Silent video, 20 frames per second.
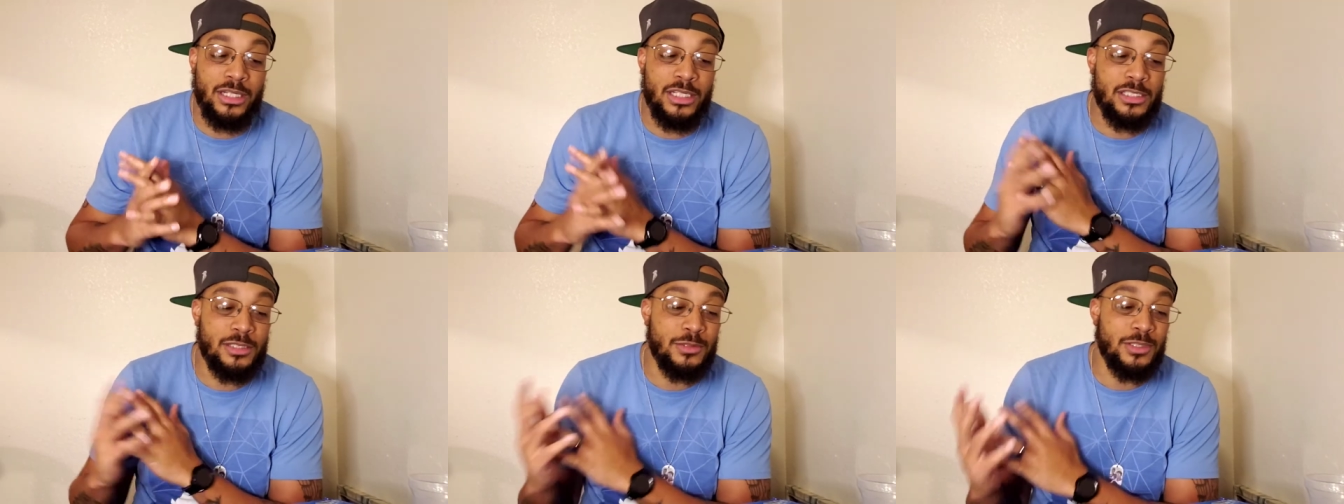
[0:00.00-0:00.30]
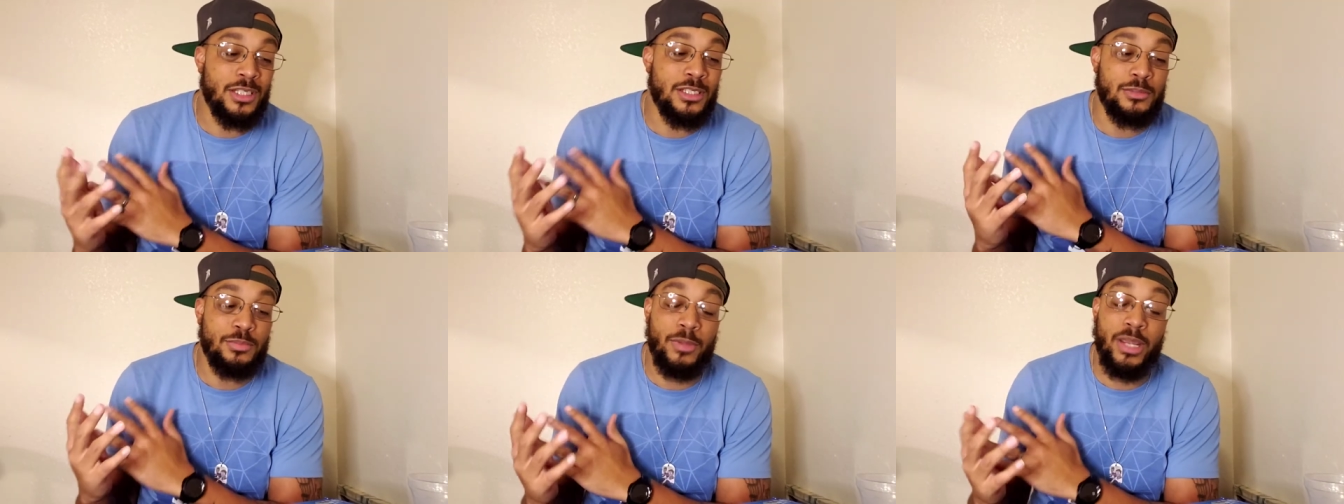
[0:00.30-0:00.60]
This
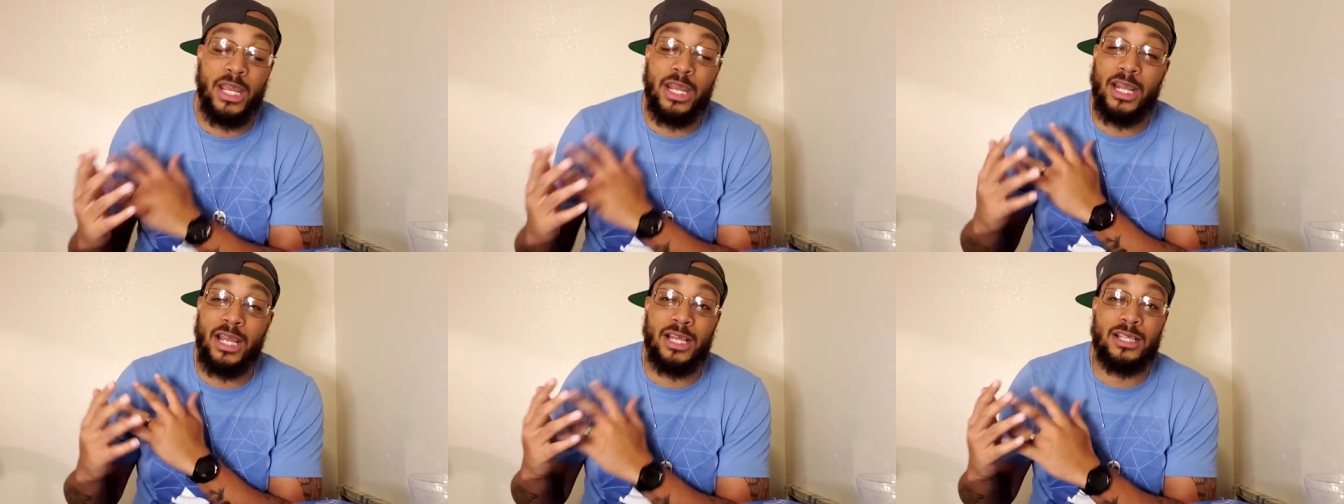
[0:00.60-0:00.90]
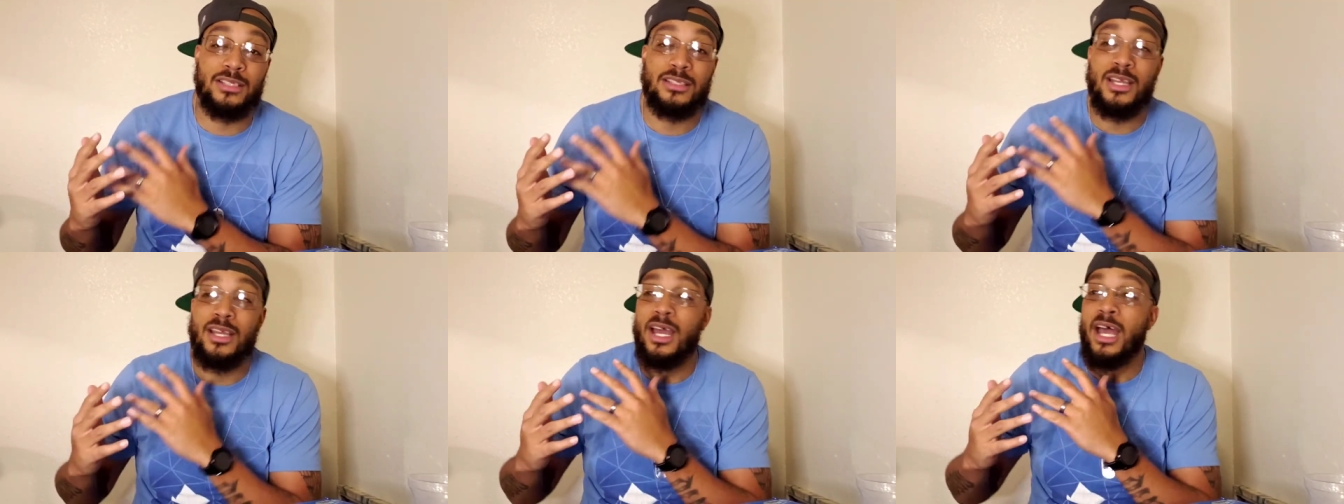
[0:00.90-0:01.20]
this man
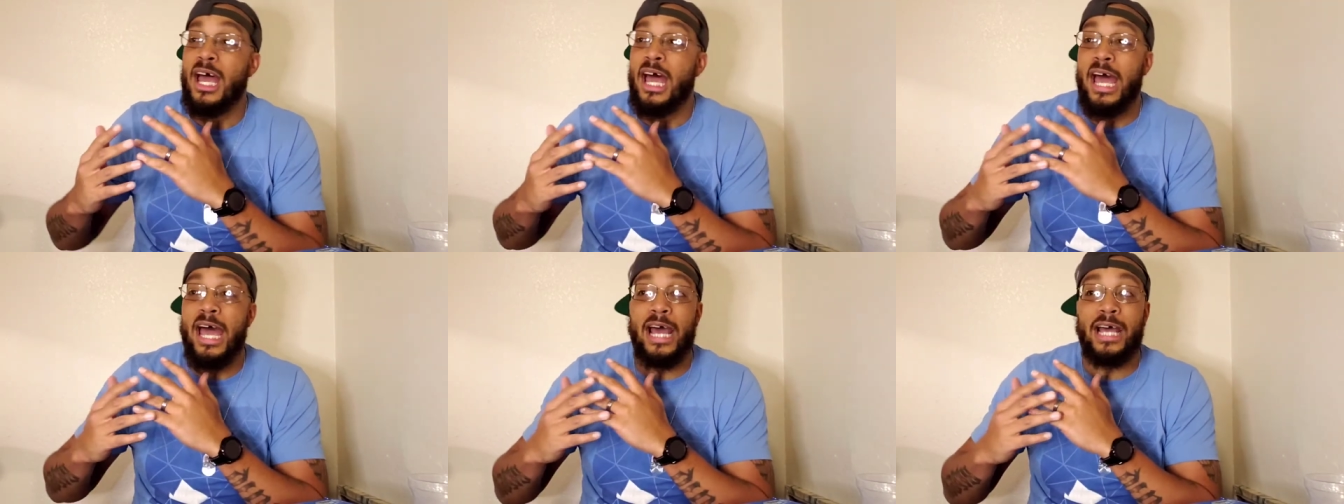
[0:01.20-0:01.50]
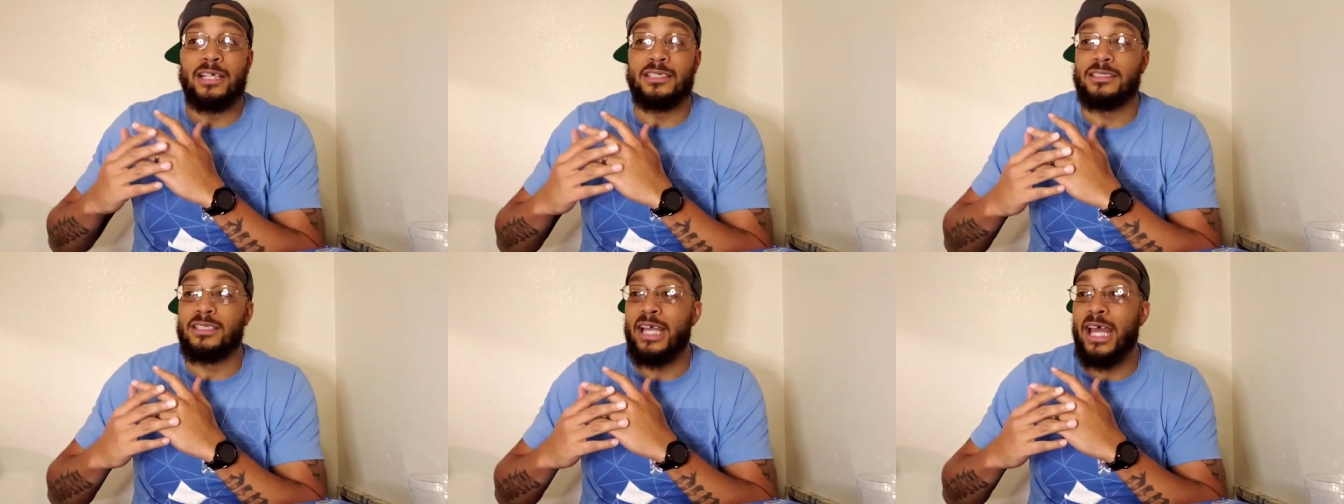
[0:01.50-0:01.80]
has
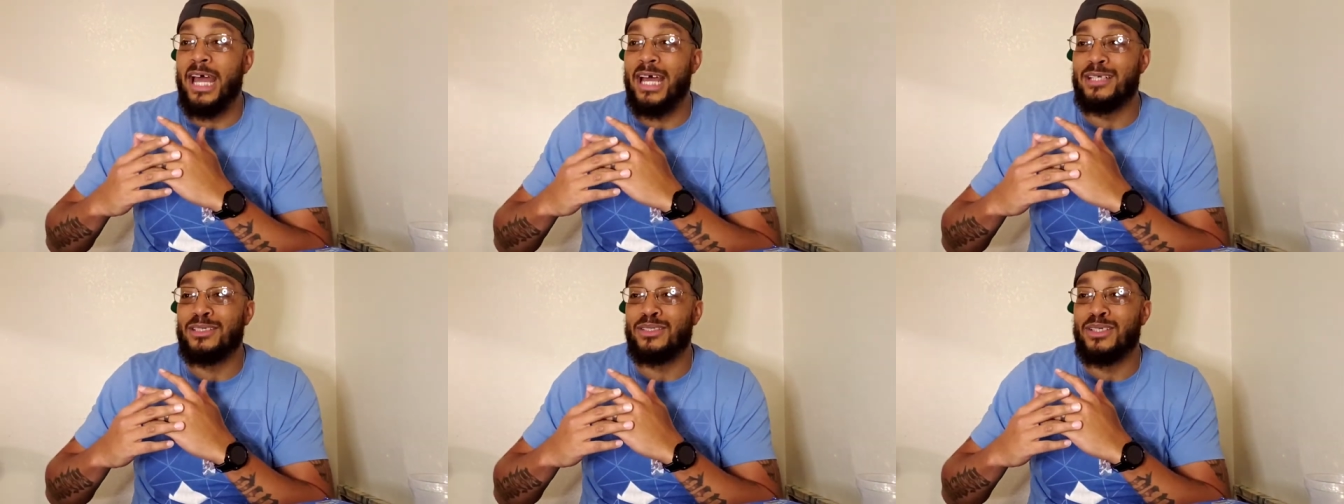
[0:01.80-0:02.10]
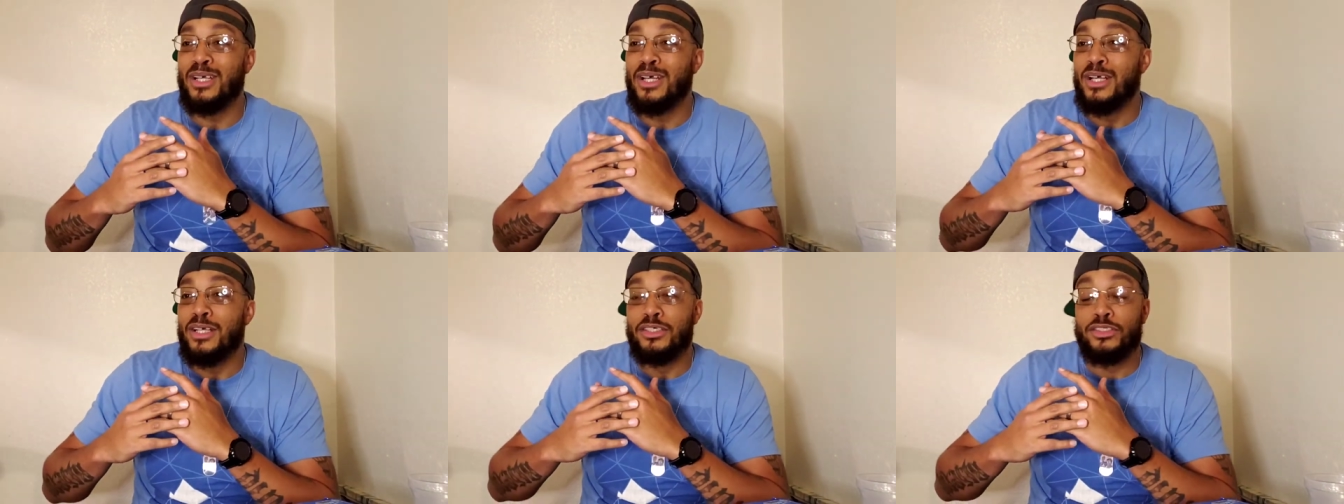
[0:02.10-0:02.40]
has has
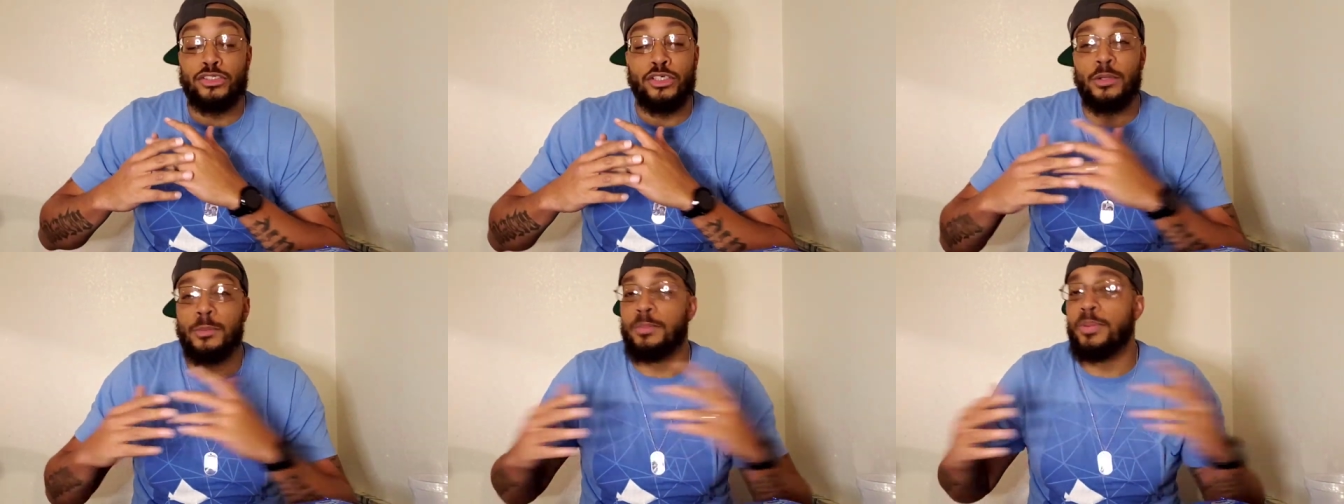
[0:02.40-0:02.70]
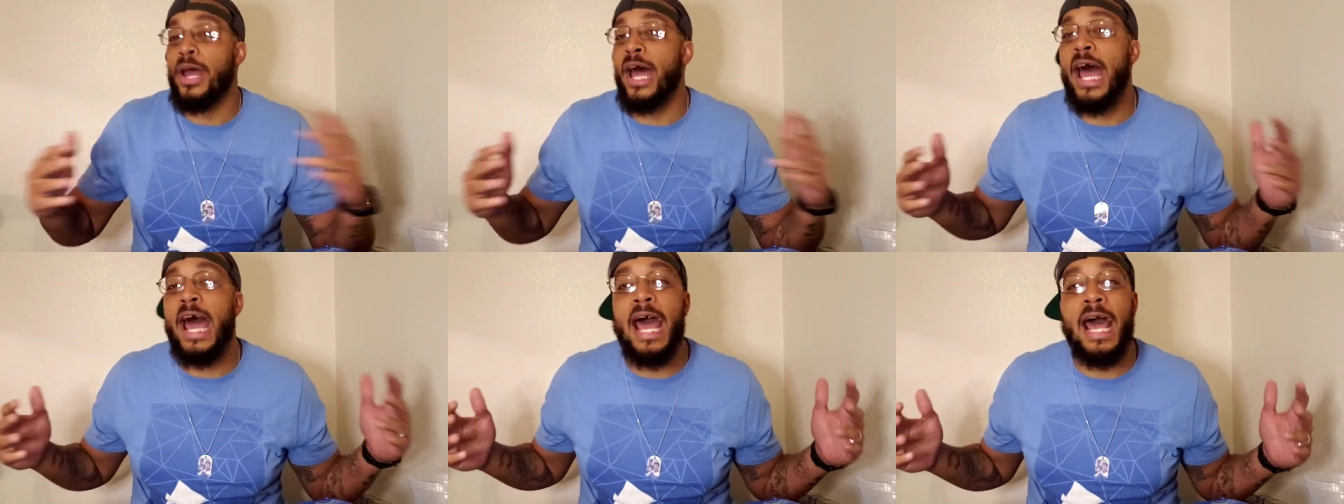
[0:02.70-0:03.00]

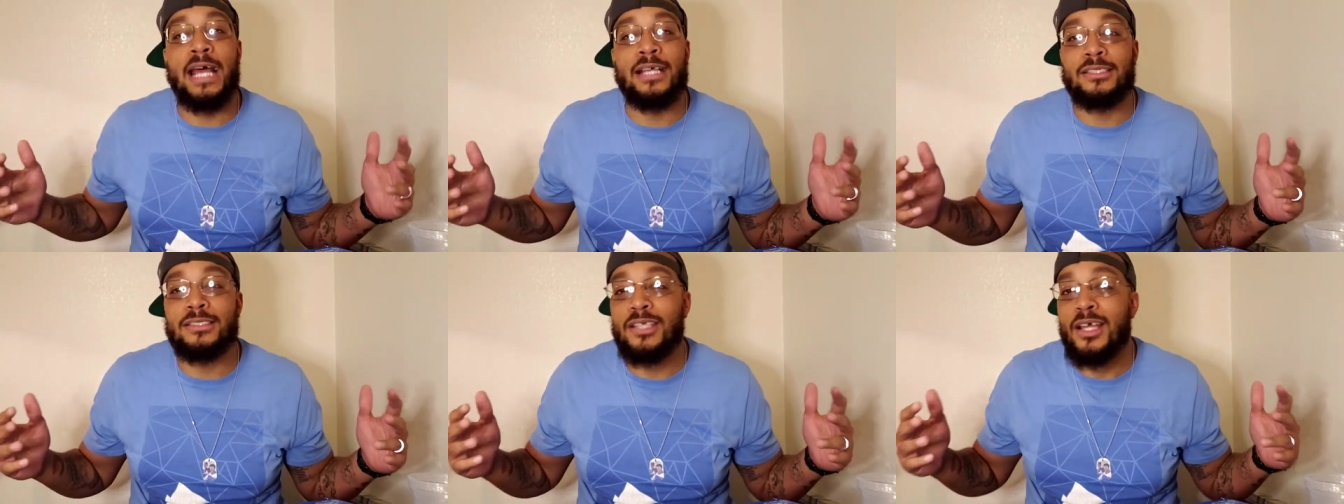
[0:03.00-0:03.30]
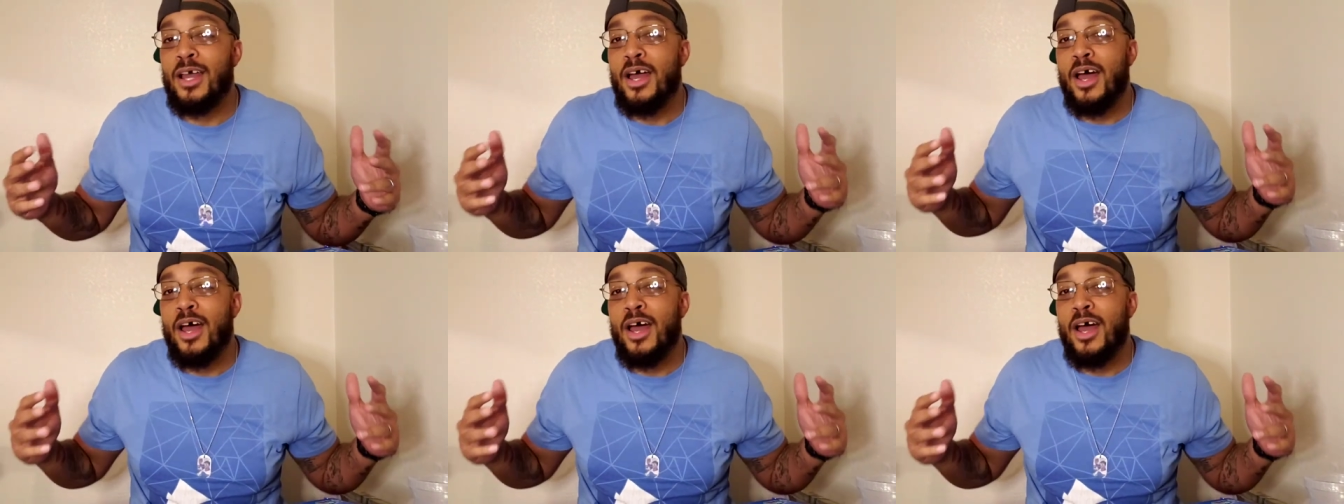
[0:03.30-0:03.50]
surpassed